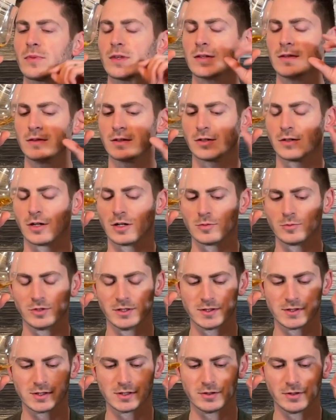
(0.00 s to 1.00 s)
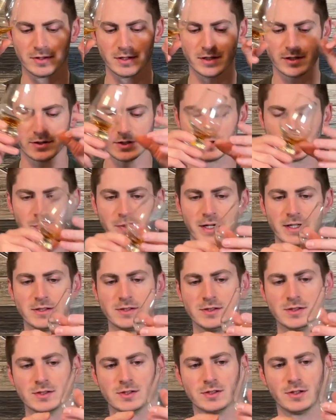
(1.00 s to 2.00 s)
the caramel is still there, the spice
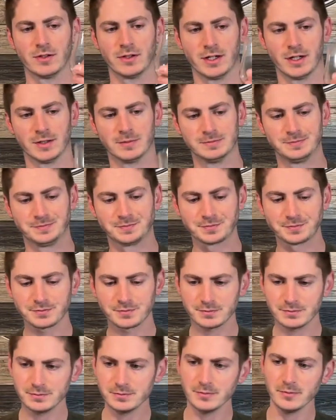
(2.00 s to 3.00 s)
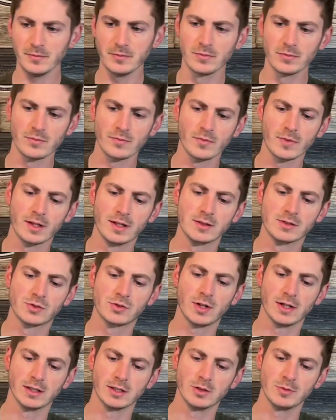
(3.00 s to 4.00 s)
is still there. Let's
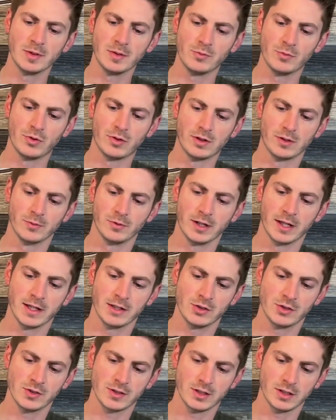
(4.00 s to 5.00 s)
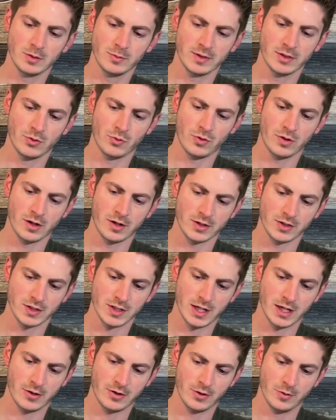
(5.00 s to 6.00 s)
try a little bit more, and we'll add just a little bit of water, see
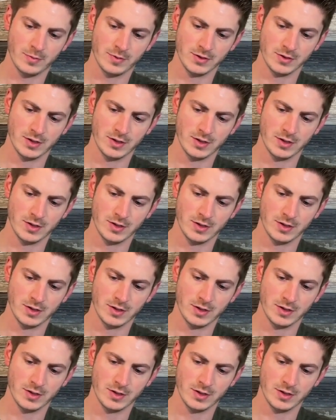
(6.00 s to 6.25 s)
how it opens